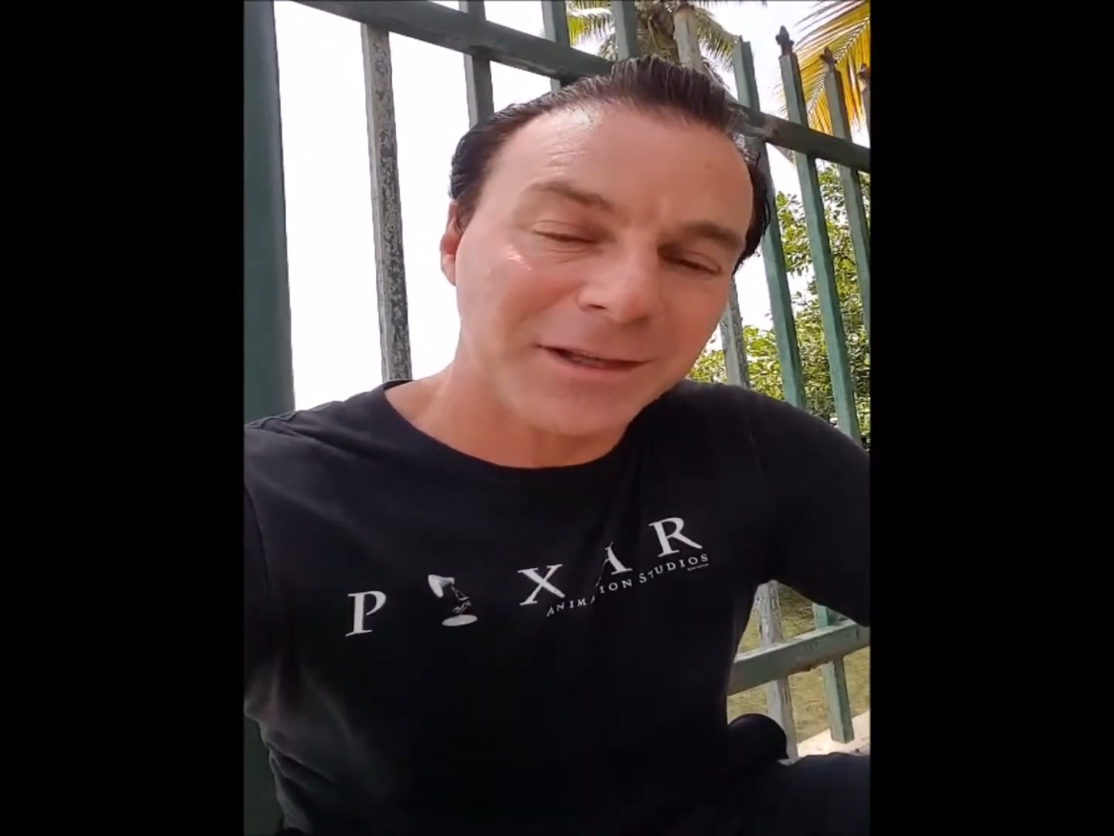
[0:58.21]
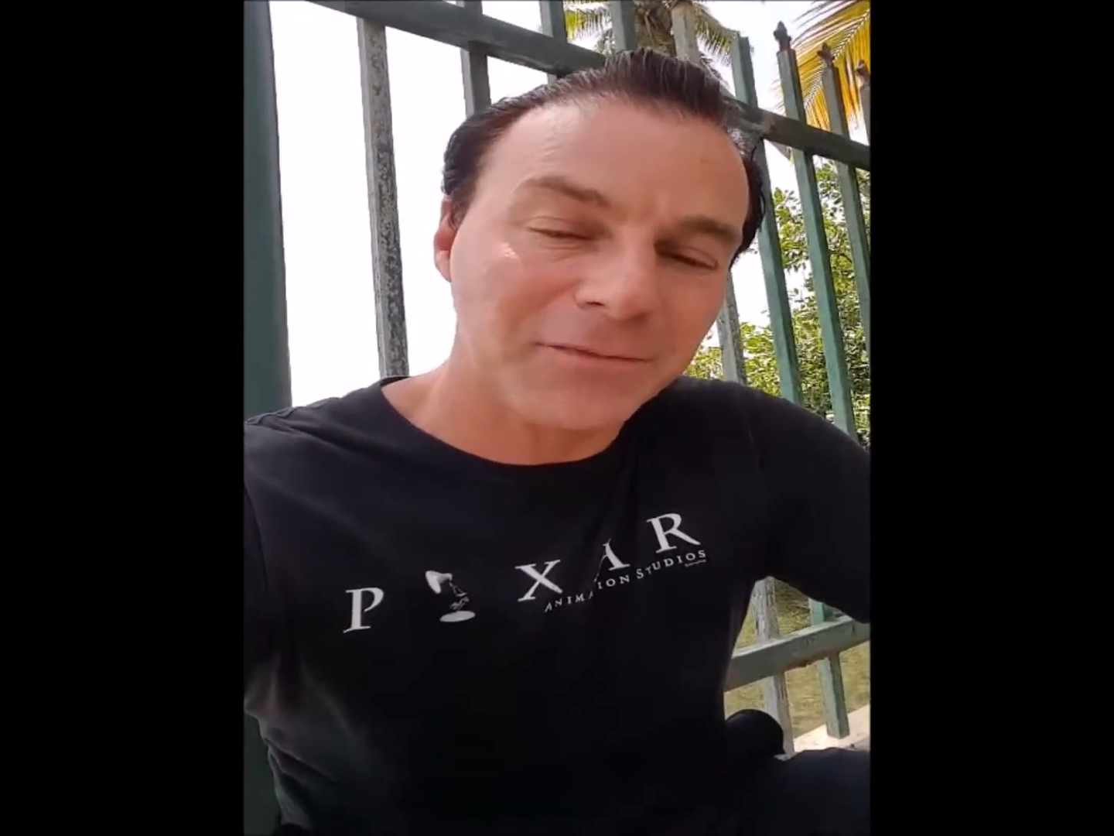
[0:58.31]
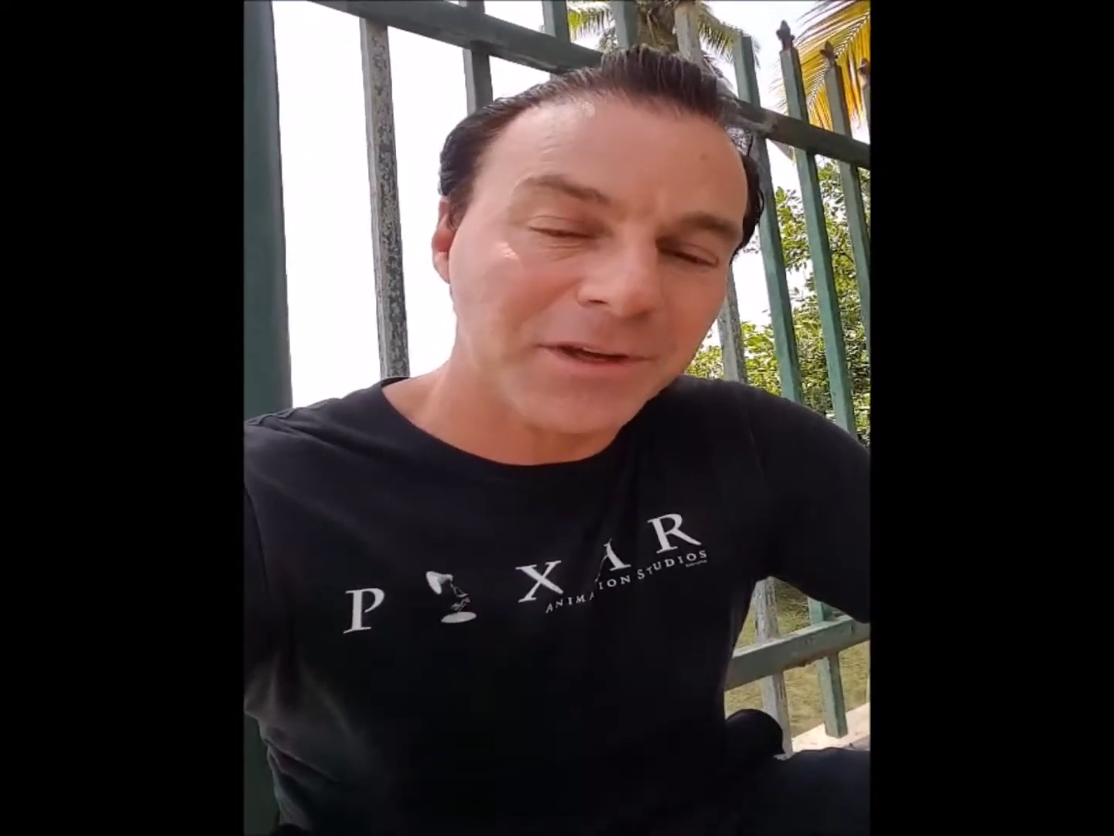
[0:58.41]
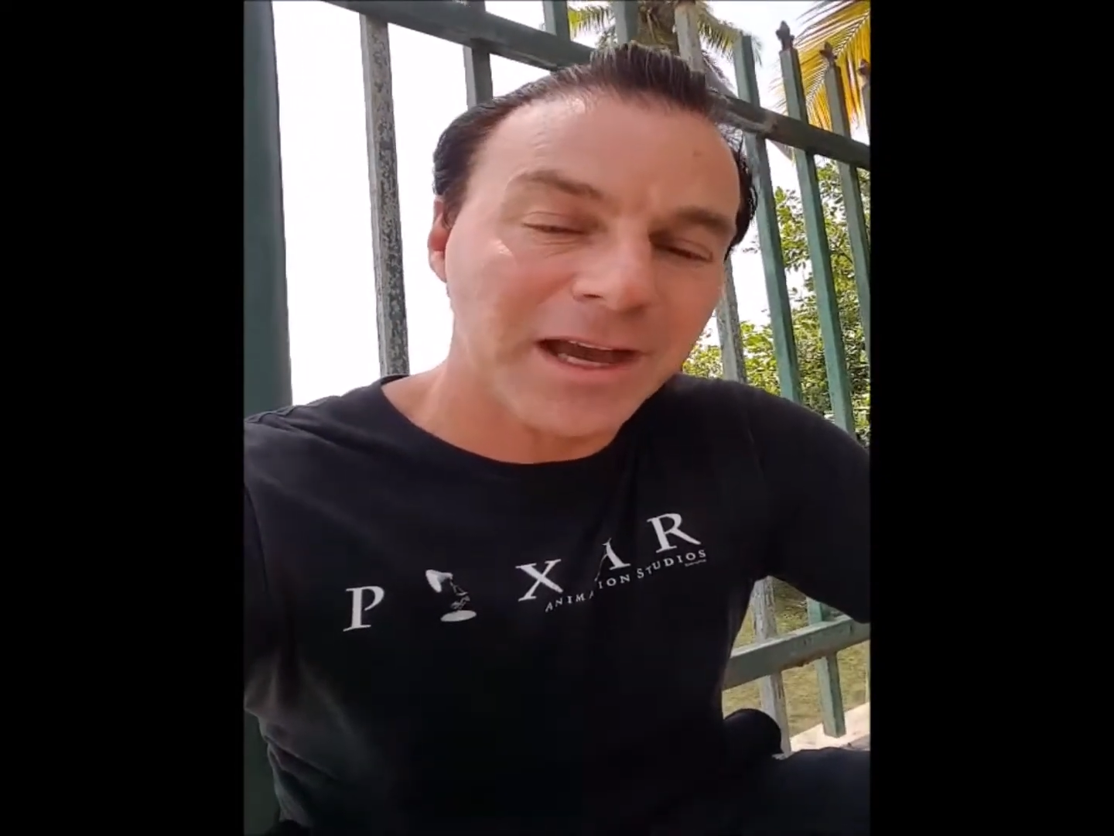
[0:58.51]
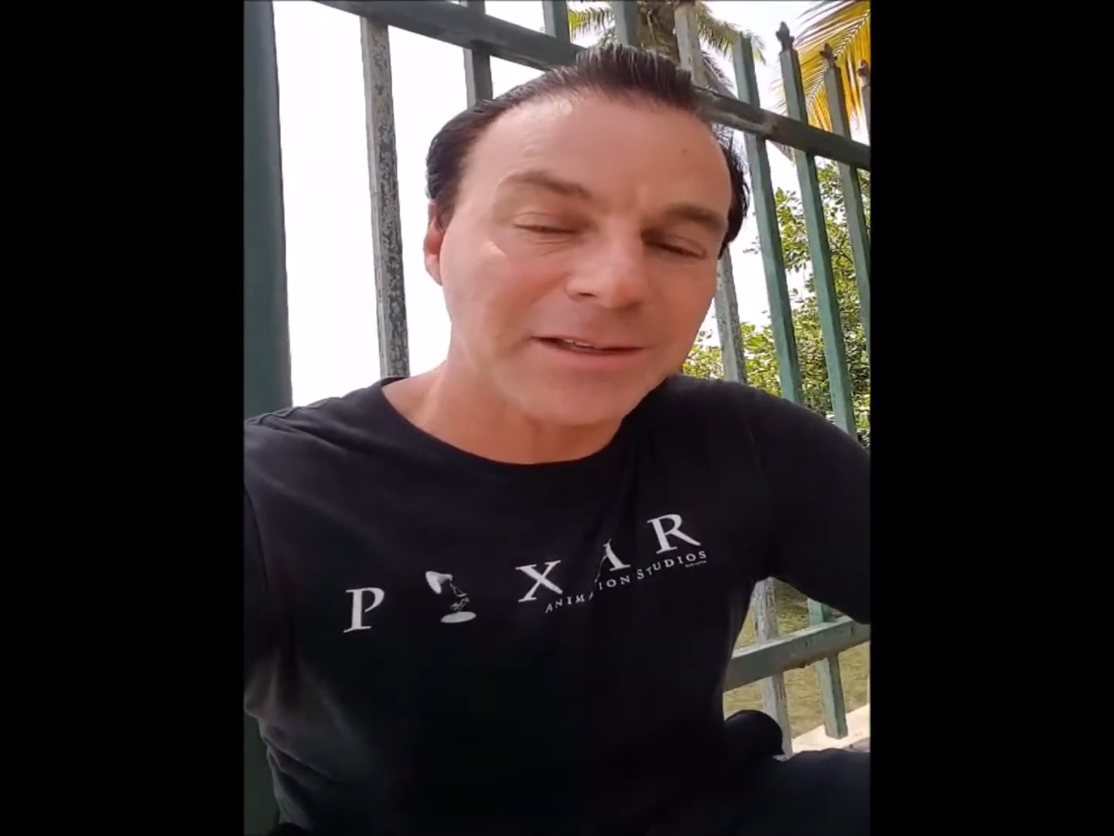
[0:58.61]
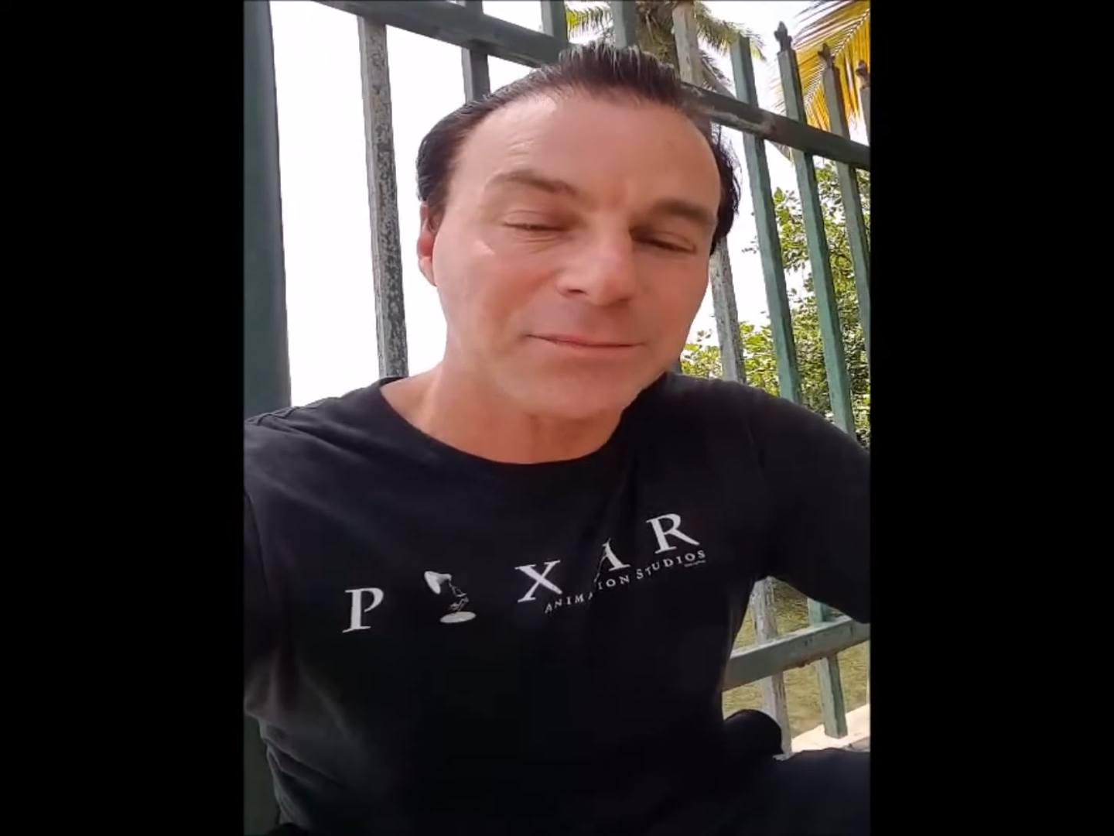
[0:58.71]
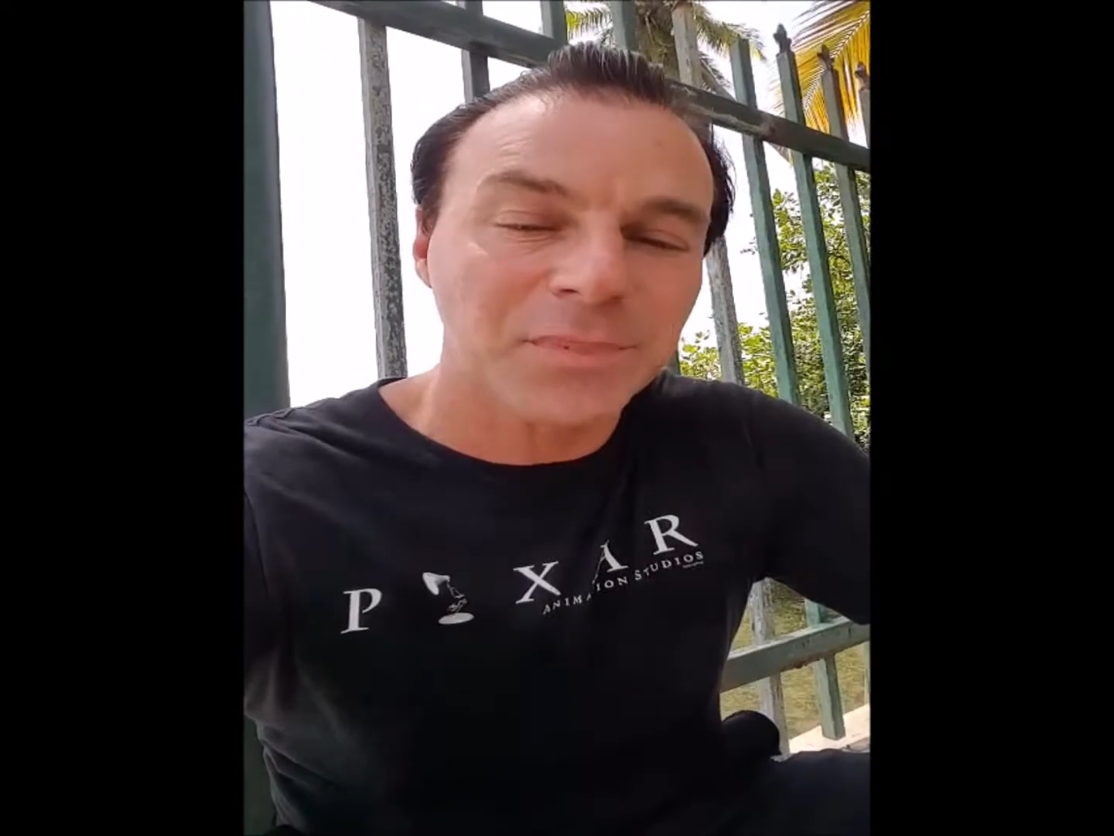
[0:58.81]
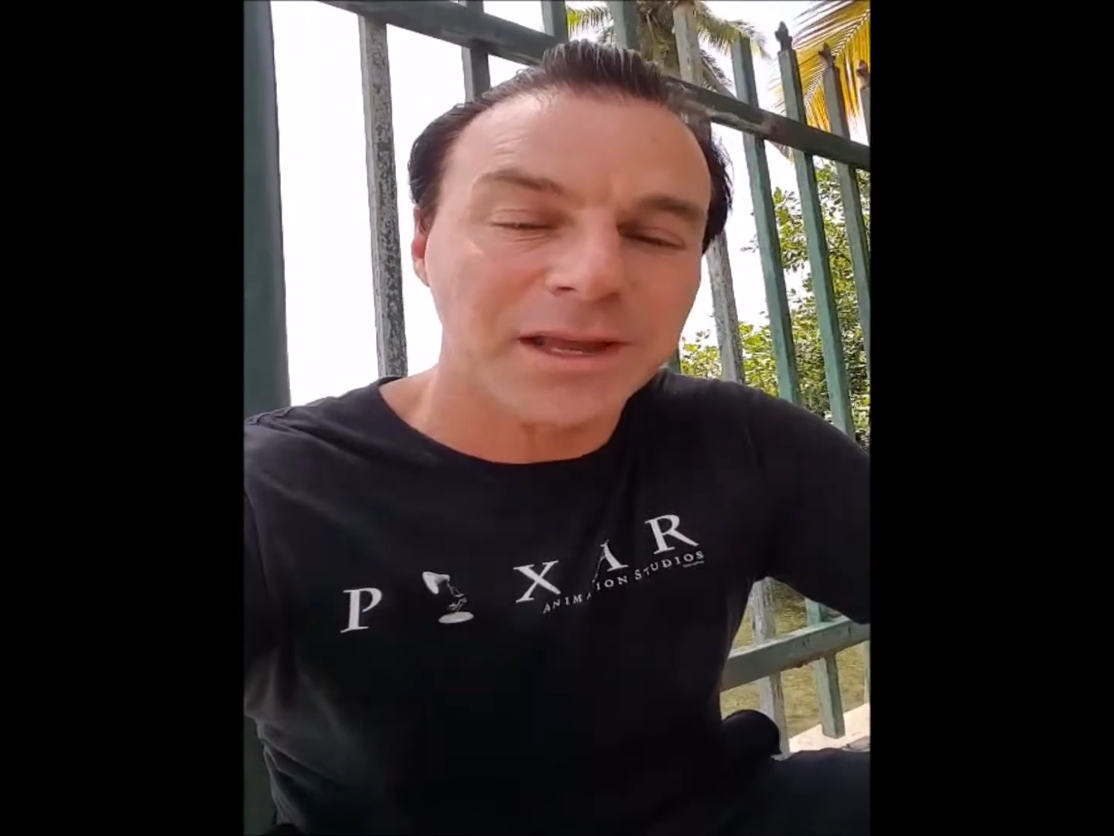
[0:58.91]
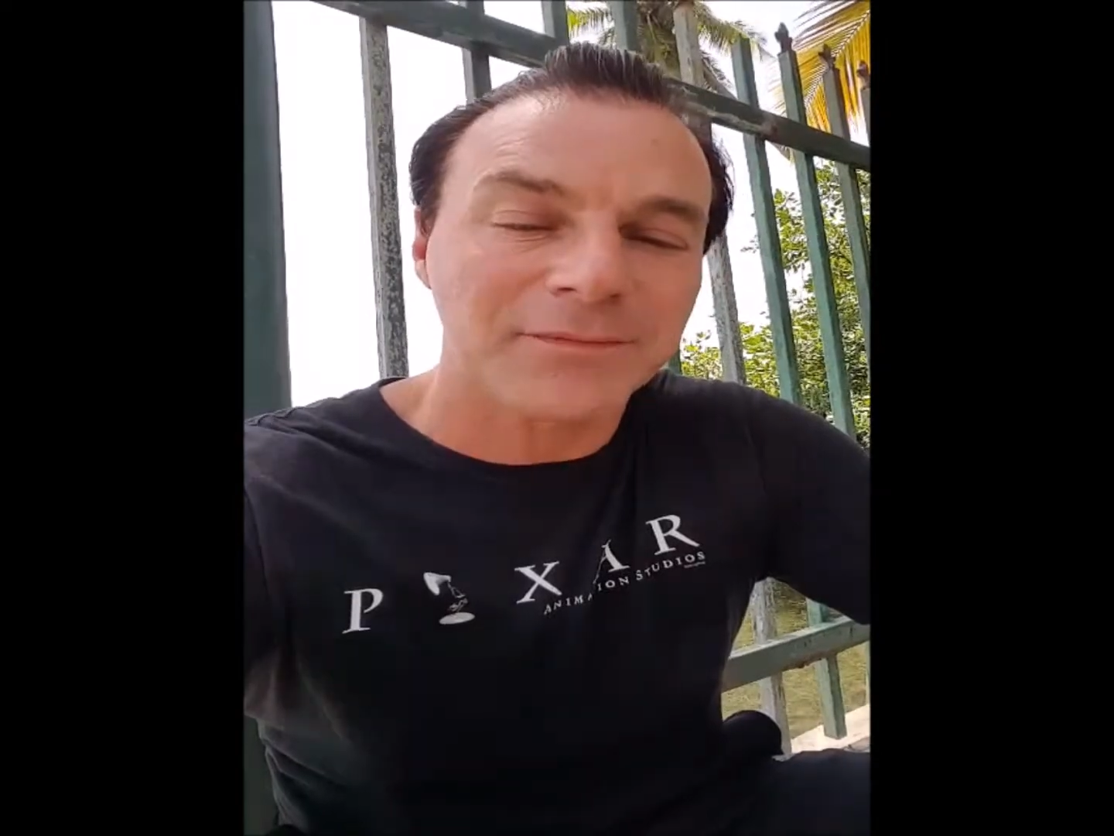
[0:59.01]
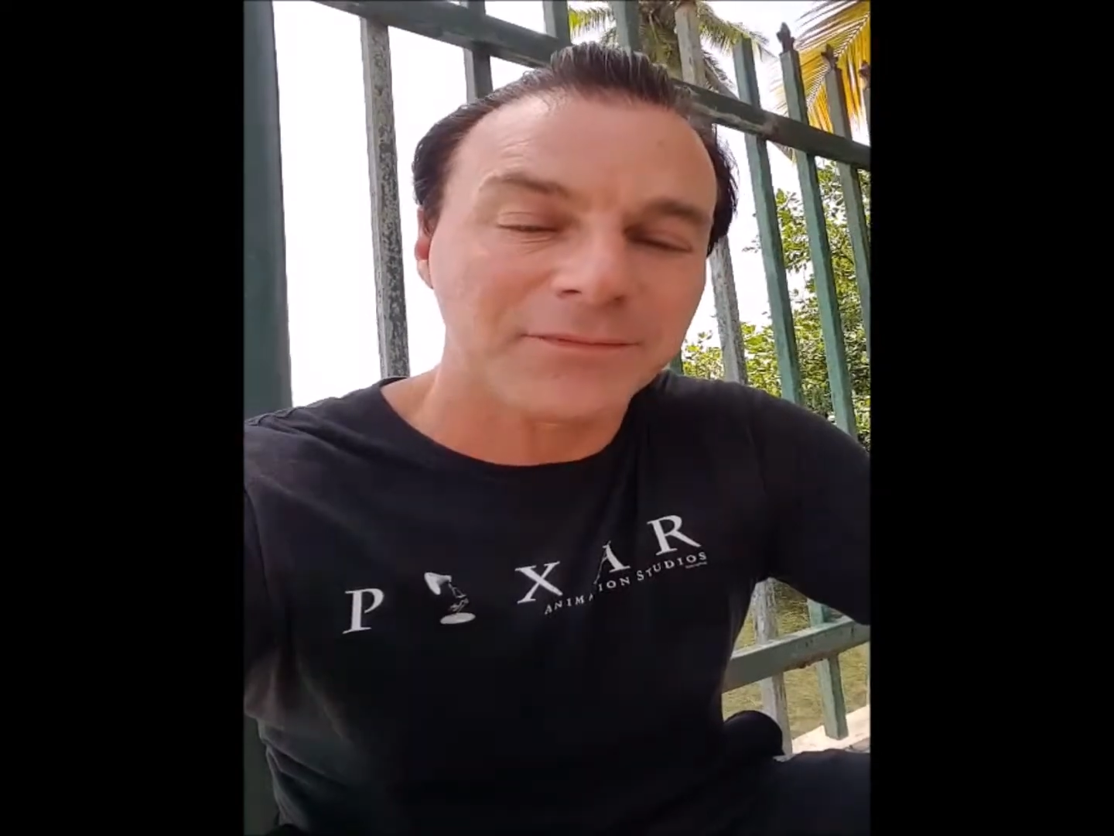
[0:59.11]
Love you guys.
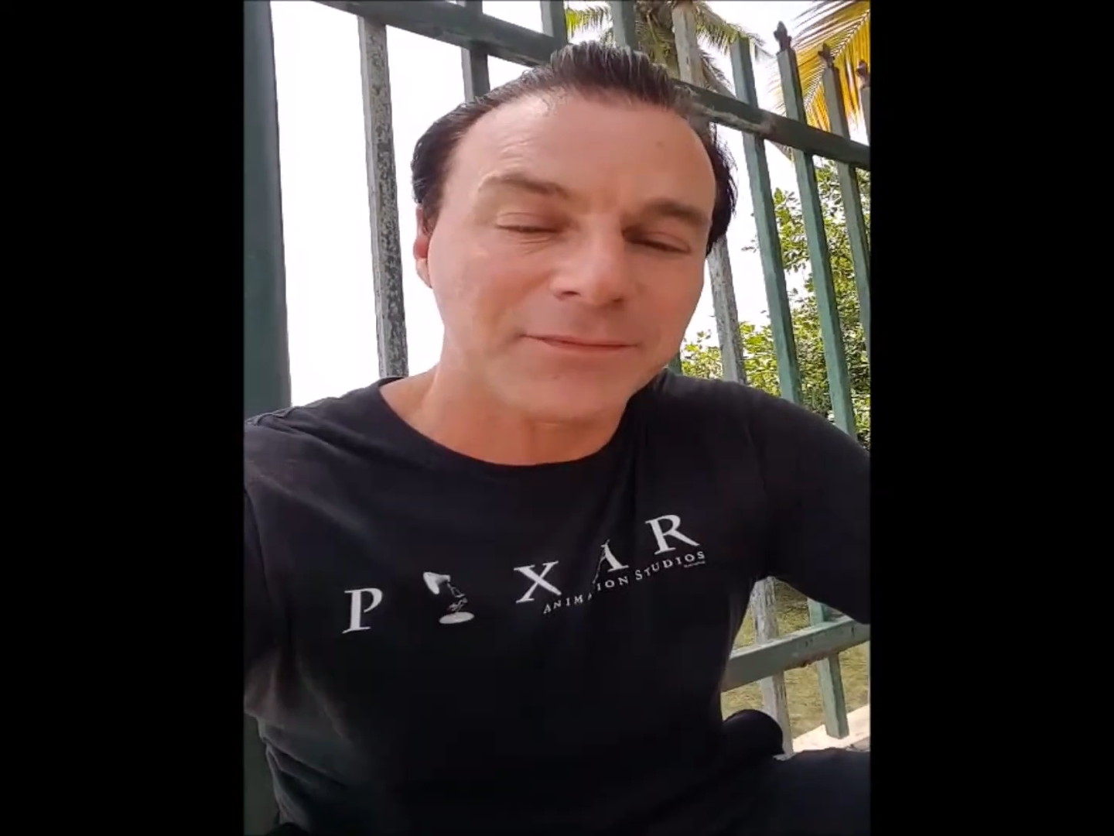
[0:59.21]
Bye.